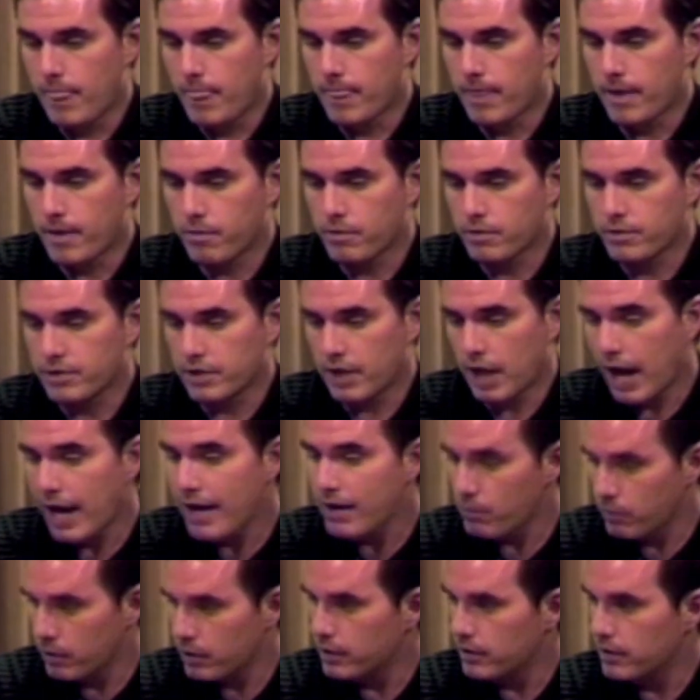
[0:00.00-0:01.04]
there was an
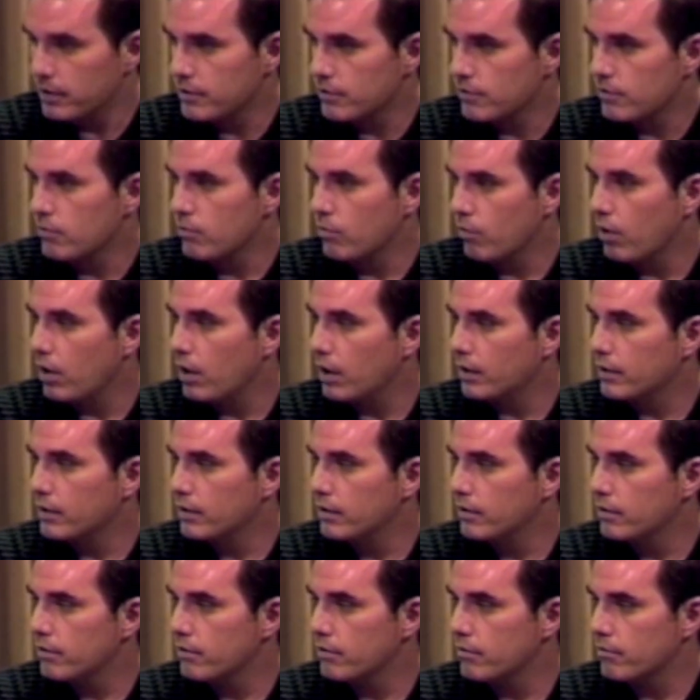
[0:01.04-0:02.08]
eyewitness who walked
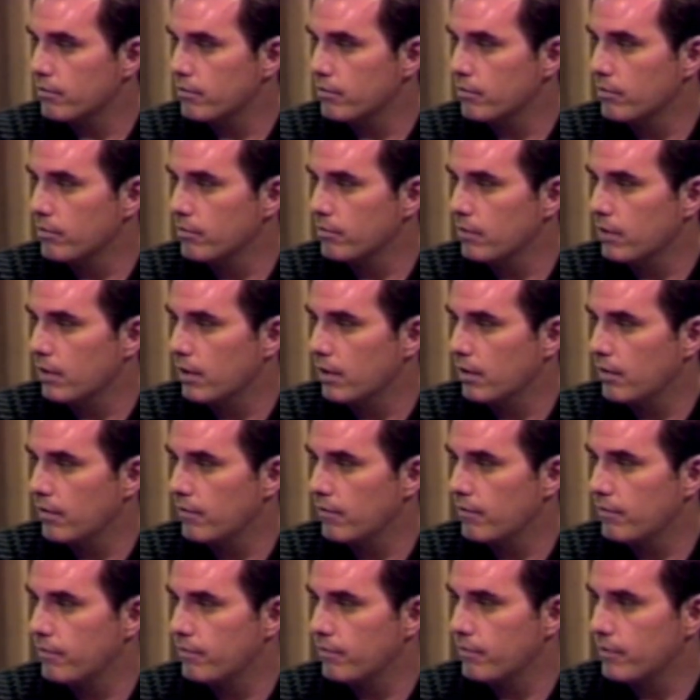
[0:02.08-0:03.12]
into the room
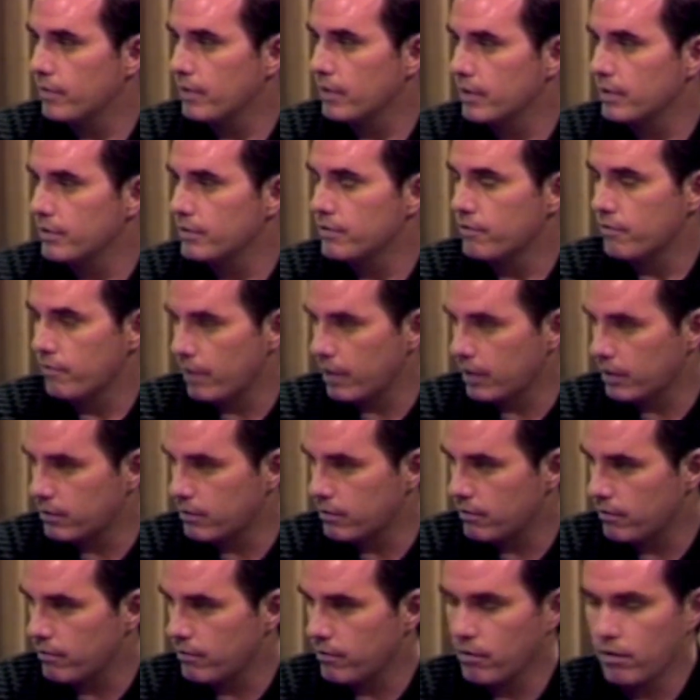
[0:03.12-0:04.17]
of the
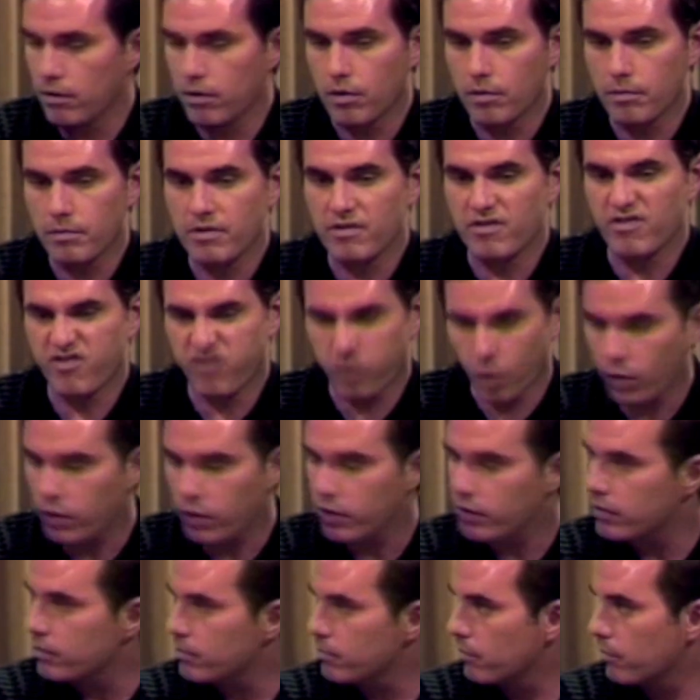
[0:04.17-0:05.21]
director of the home at 4
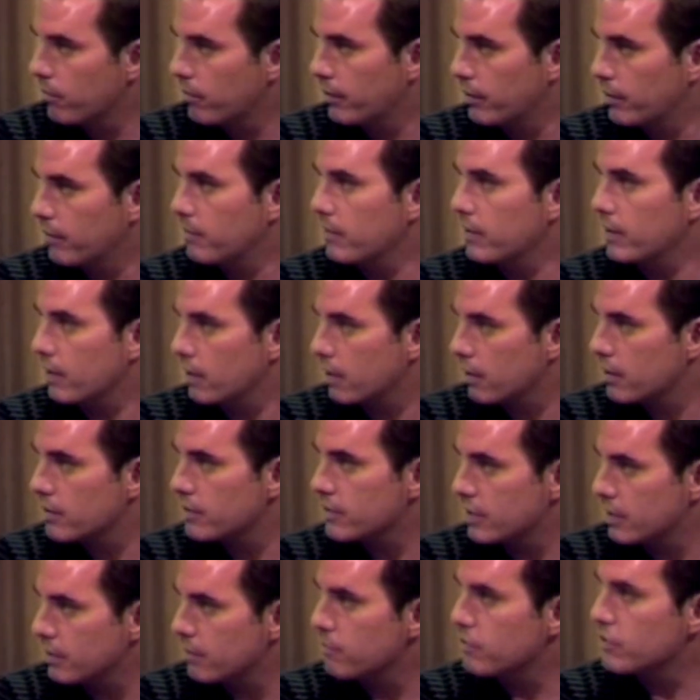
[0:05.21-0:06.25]
in the morning because
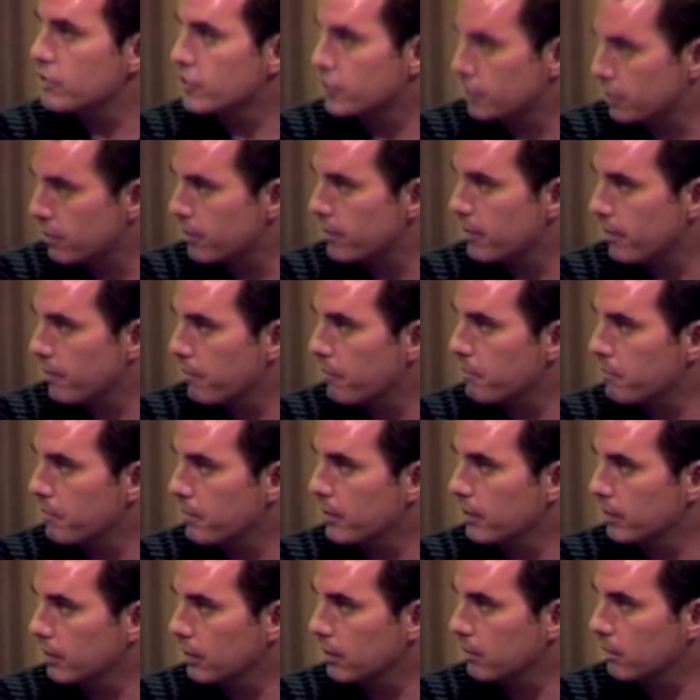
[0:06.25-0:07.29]
he was sure there would be
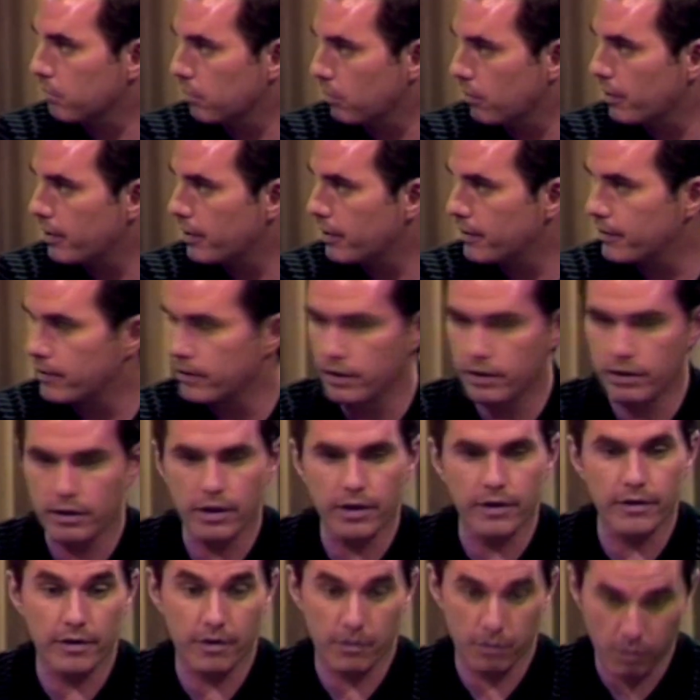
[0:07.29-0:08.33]
a little boy in there.
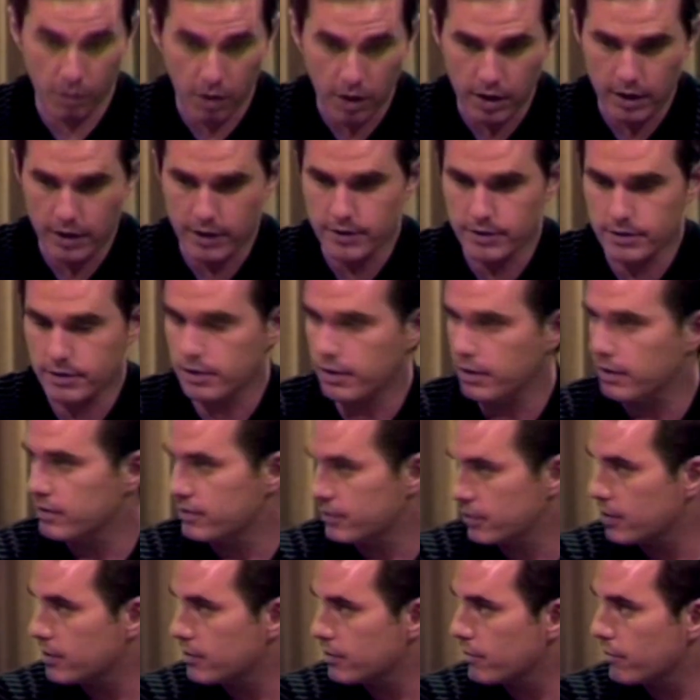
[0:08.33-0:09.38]
And there was a
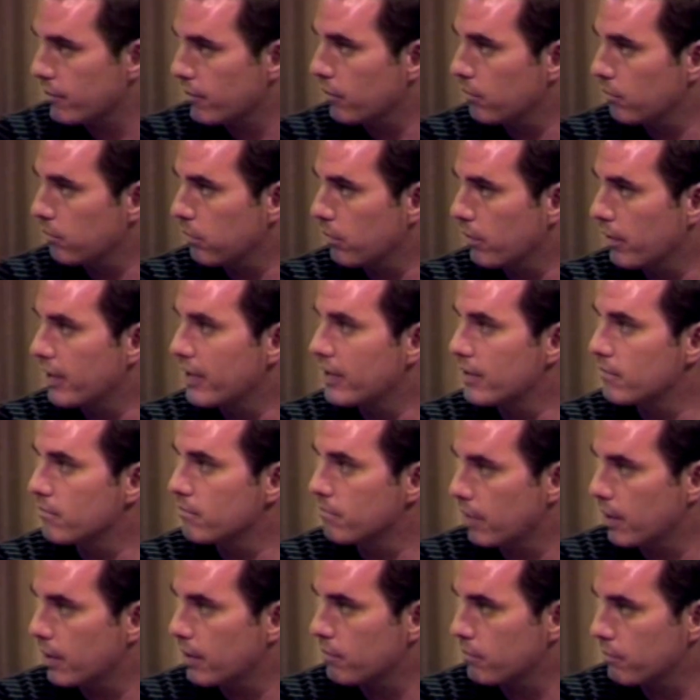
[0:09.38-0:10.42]
6-year-old boy in
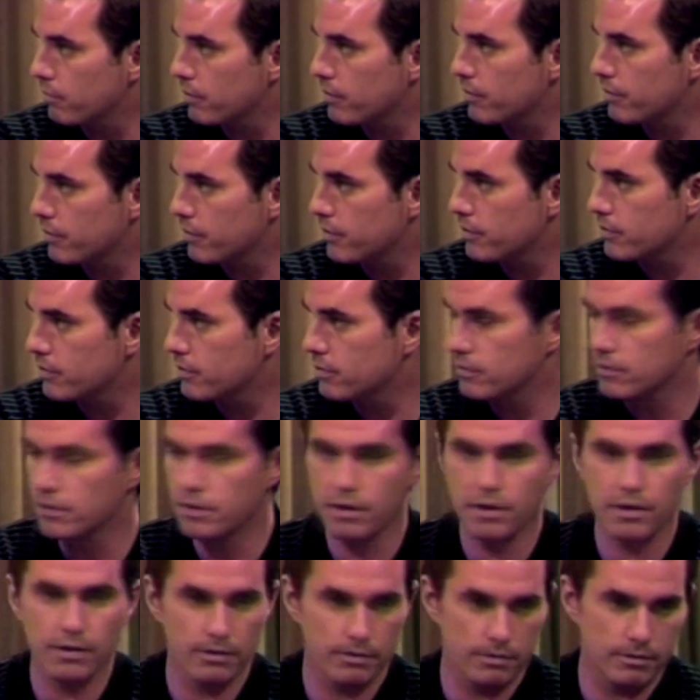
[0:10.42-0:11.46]
bed with this
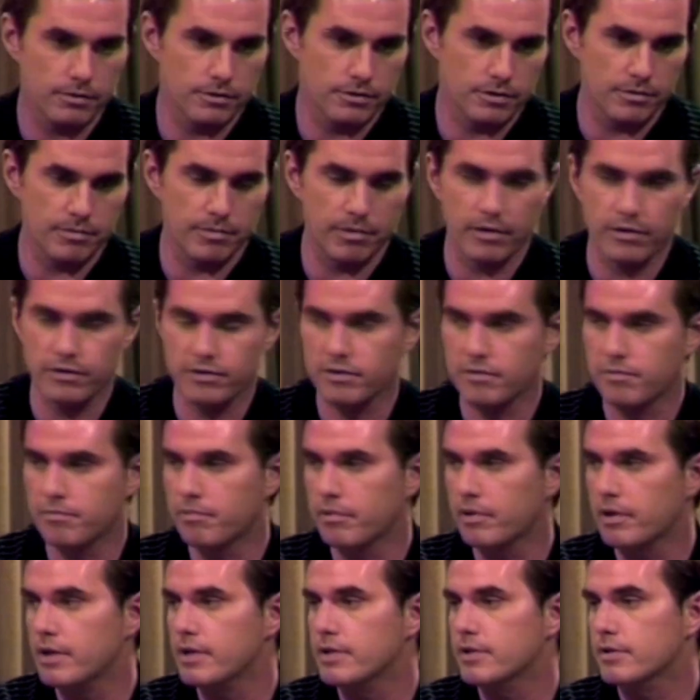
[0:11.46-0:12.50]
supposed
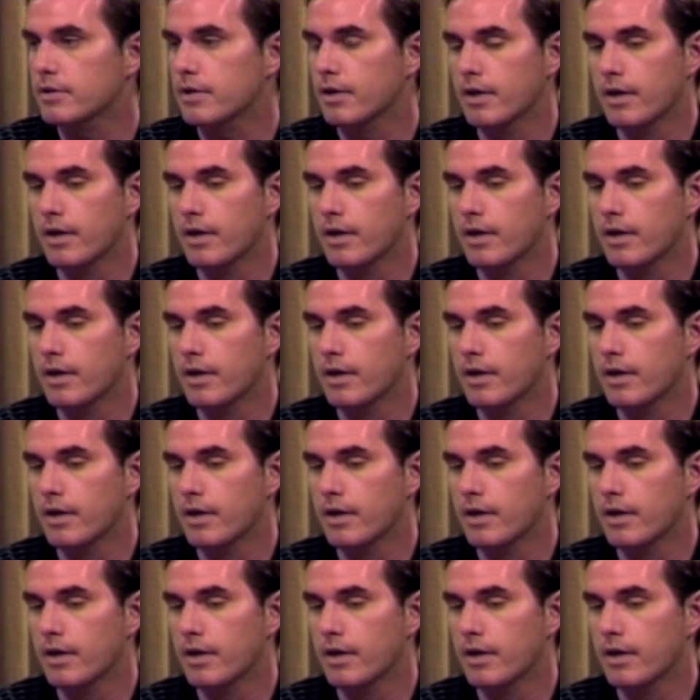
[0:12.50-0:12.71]
priest.